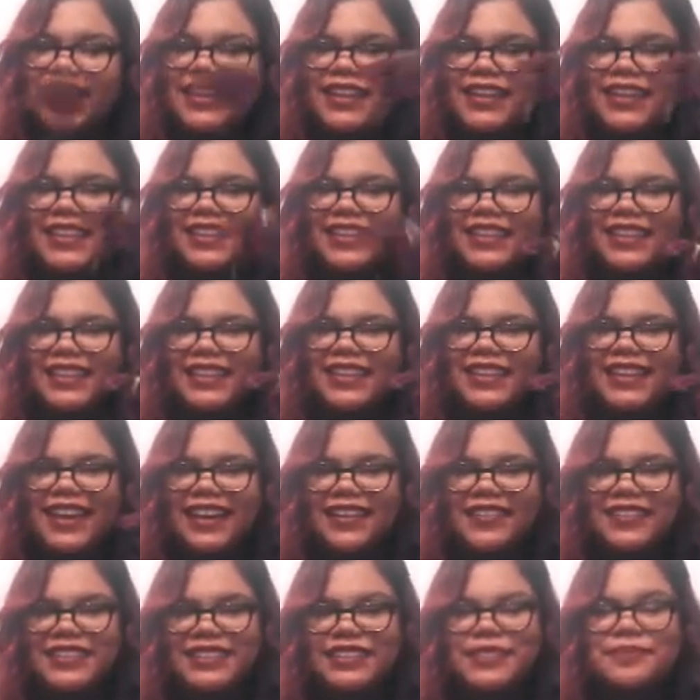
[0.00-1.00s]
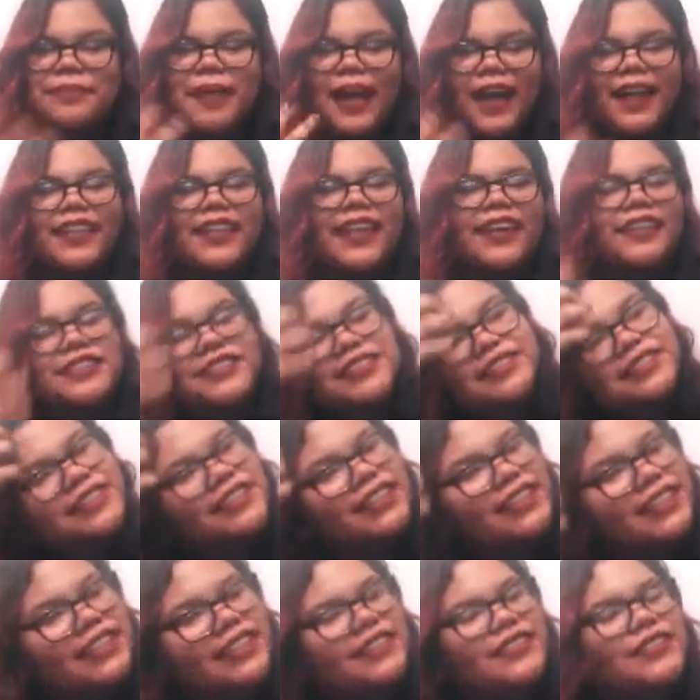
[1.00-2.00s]
and then I was smiling, I was
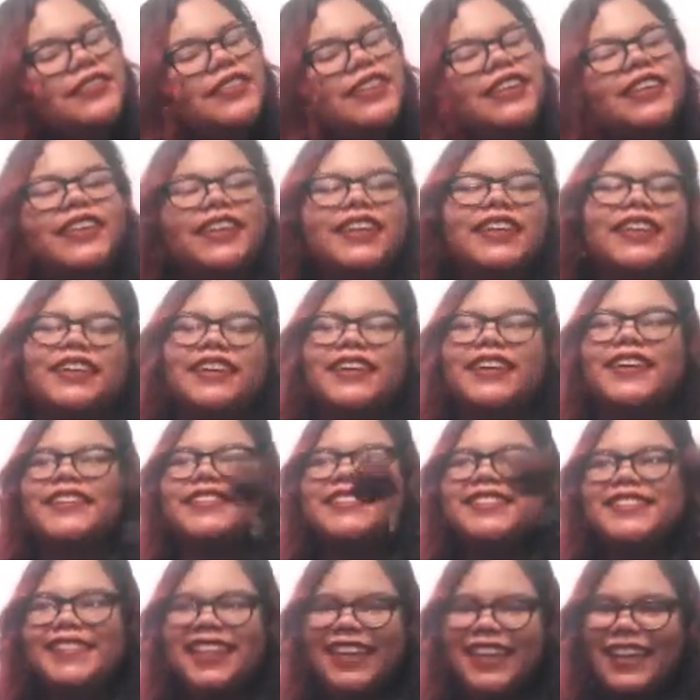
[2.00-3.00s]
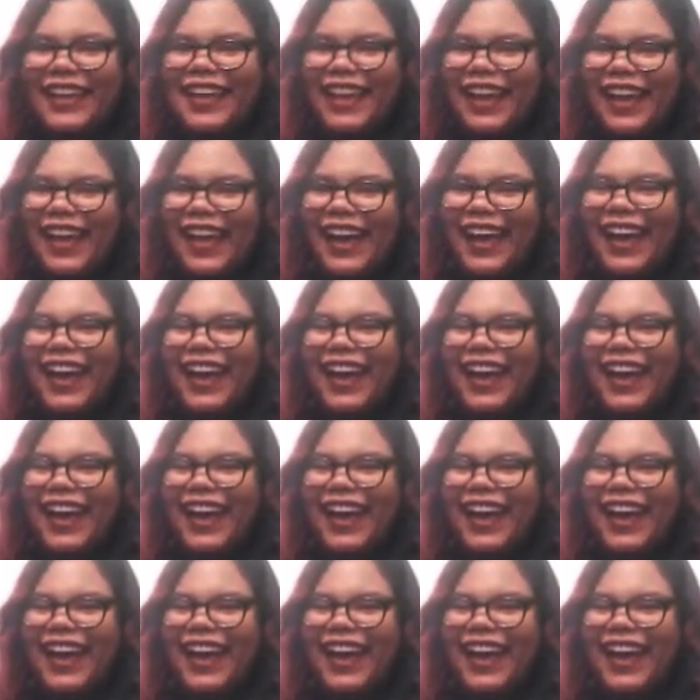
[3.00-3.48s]
grinning from ear to ear. I was just like,